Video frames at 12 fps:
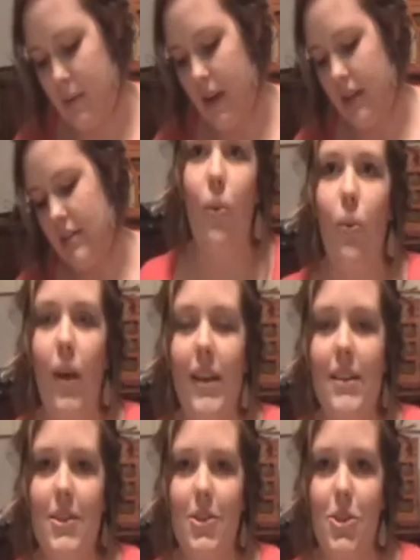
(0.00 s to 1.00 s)
spells.
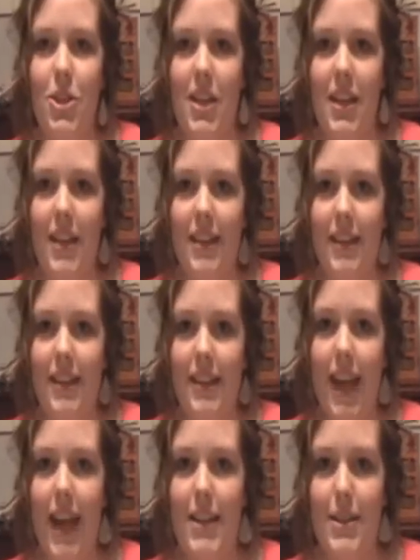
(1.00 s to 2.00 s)
Wait till she can
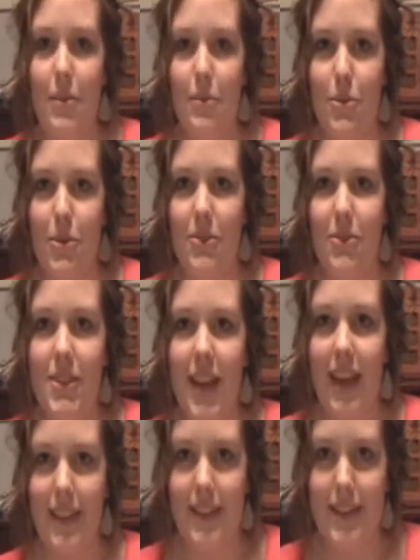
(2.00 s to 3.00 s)
get some sort of
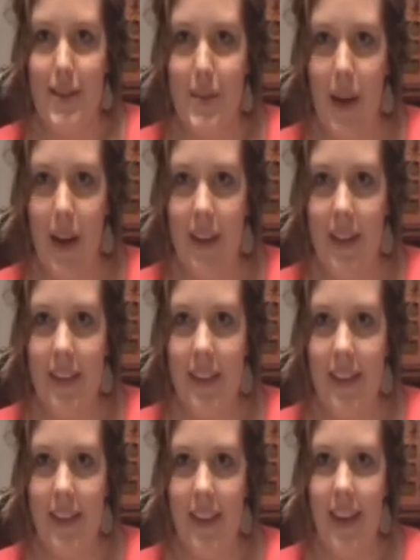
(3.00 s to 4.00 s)
silent spell.
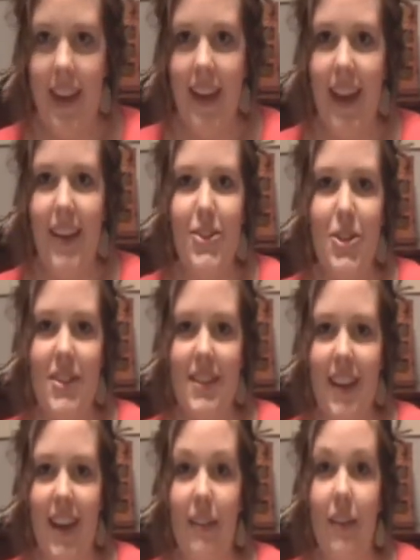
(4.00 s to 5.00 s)
And she's
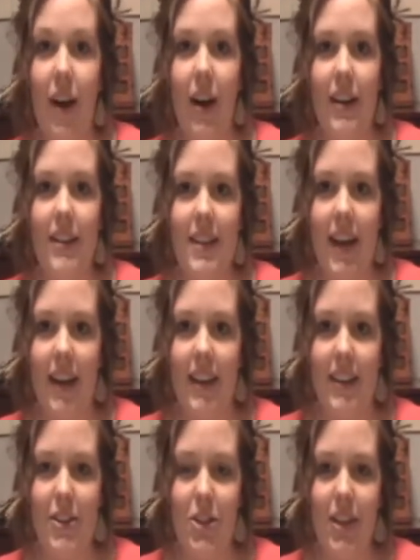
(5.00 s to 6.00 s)
going to have a heart attack
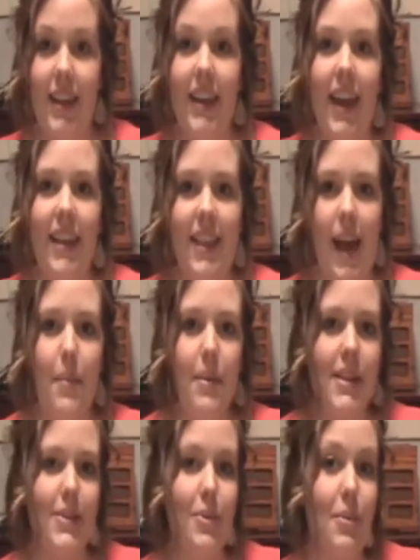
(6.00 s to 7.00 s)
that she can get that,
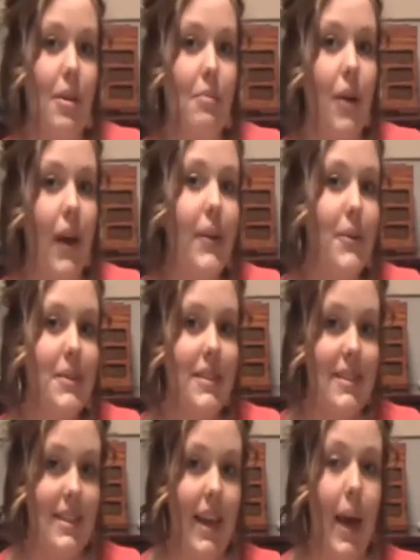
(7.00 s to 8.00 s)
because when my brother was
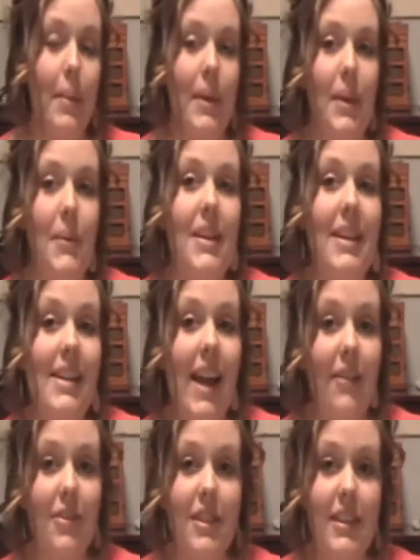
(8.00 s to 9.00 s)
the DM, he would
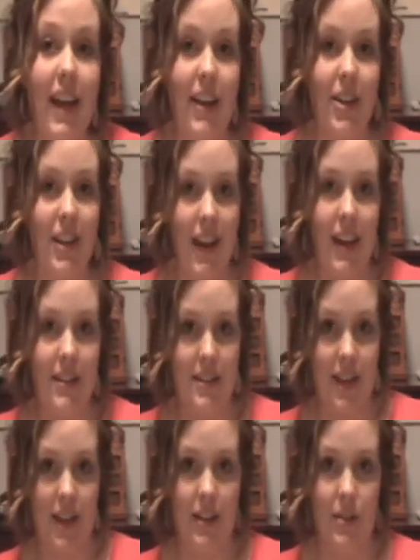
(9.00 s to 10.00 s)
never let her get
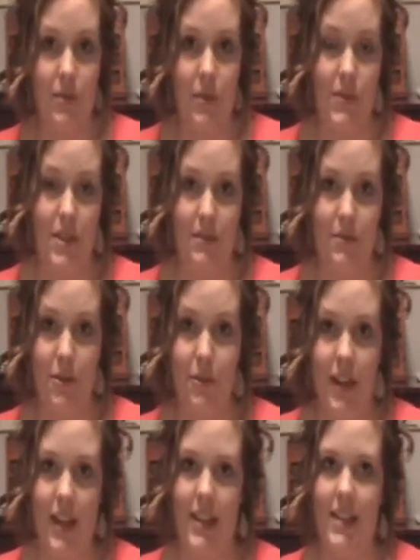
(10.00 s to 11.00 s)
Silence 15-foot
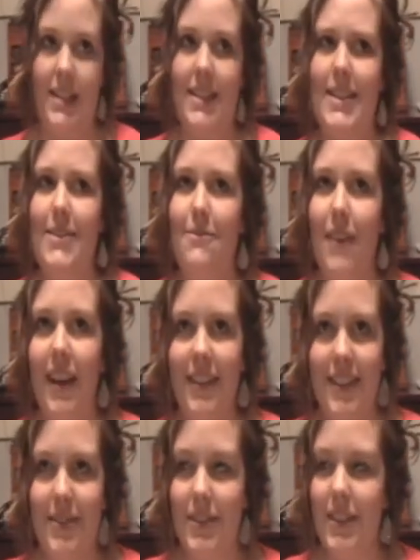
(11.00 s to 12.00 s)
radius because he
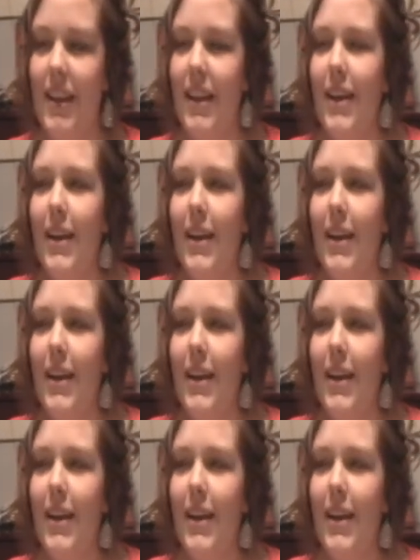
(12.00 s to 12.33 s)
felt it was